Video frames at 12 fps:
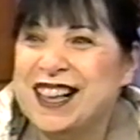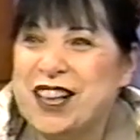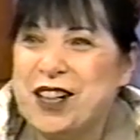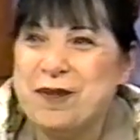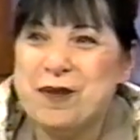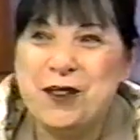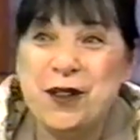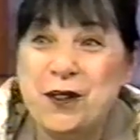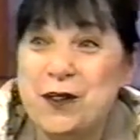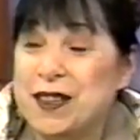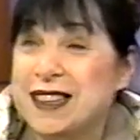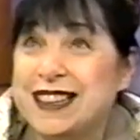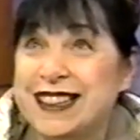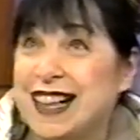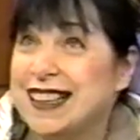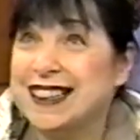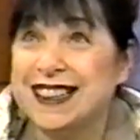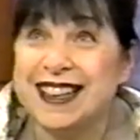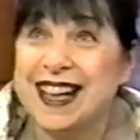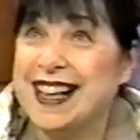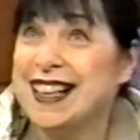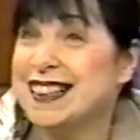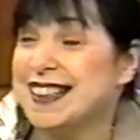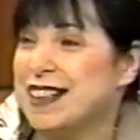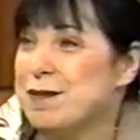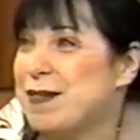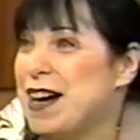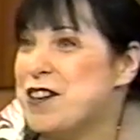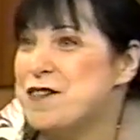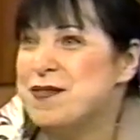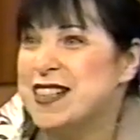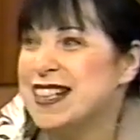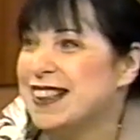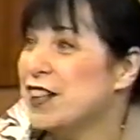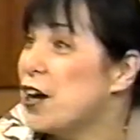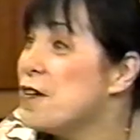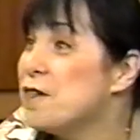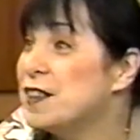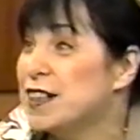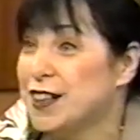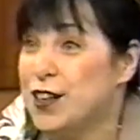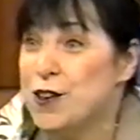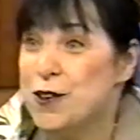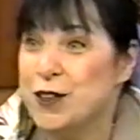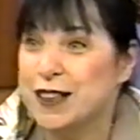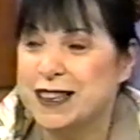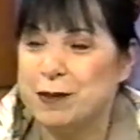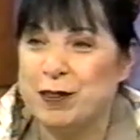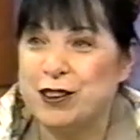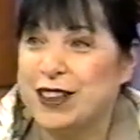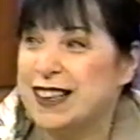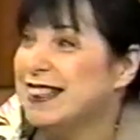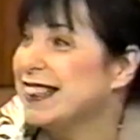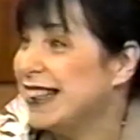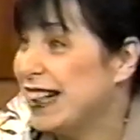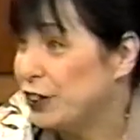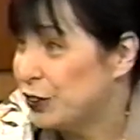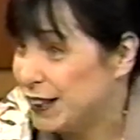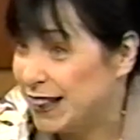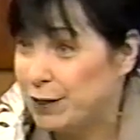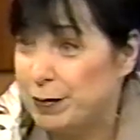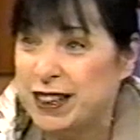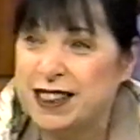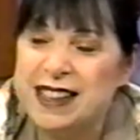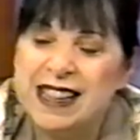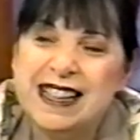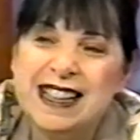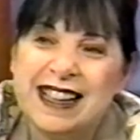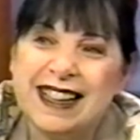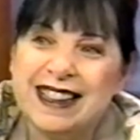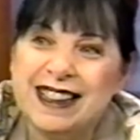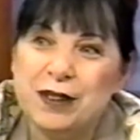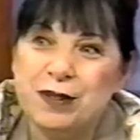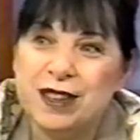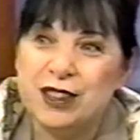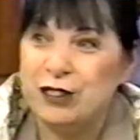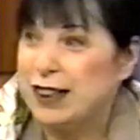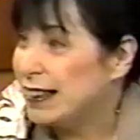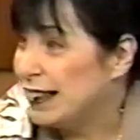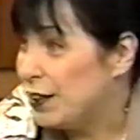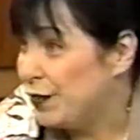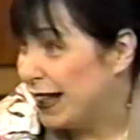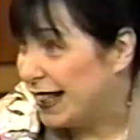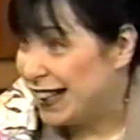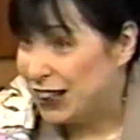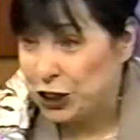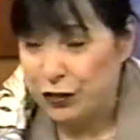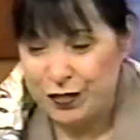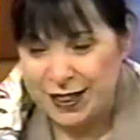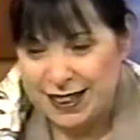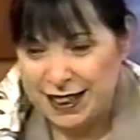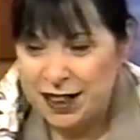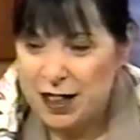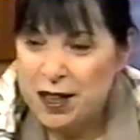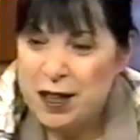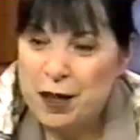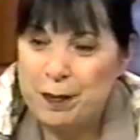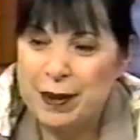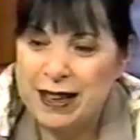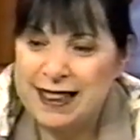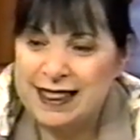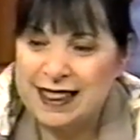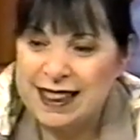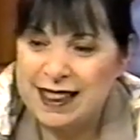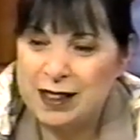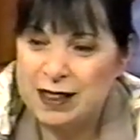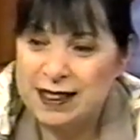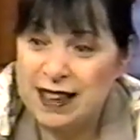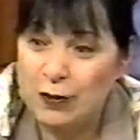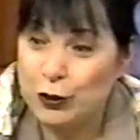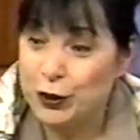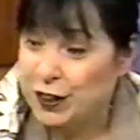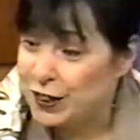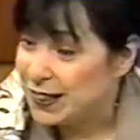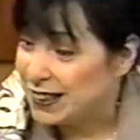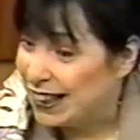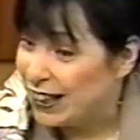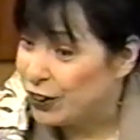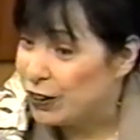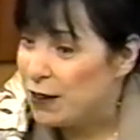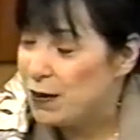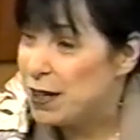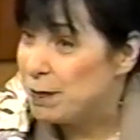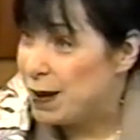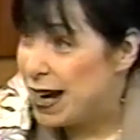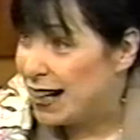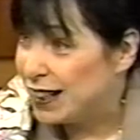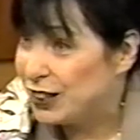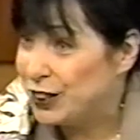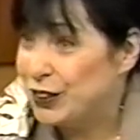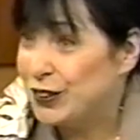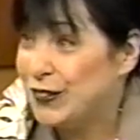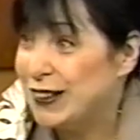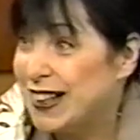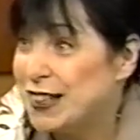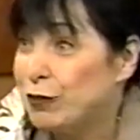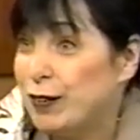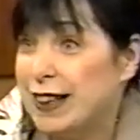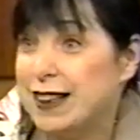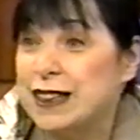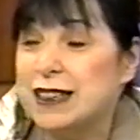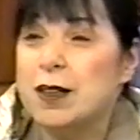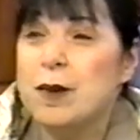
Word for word: um, who was just gazing about me, loved the whole experience, the entertainment, and it was strictly a vacation visit. But uh, several years later, I went back to Las Vegas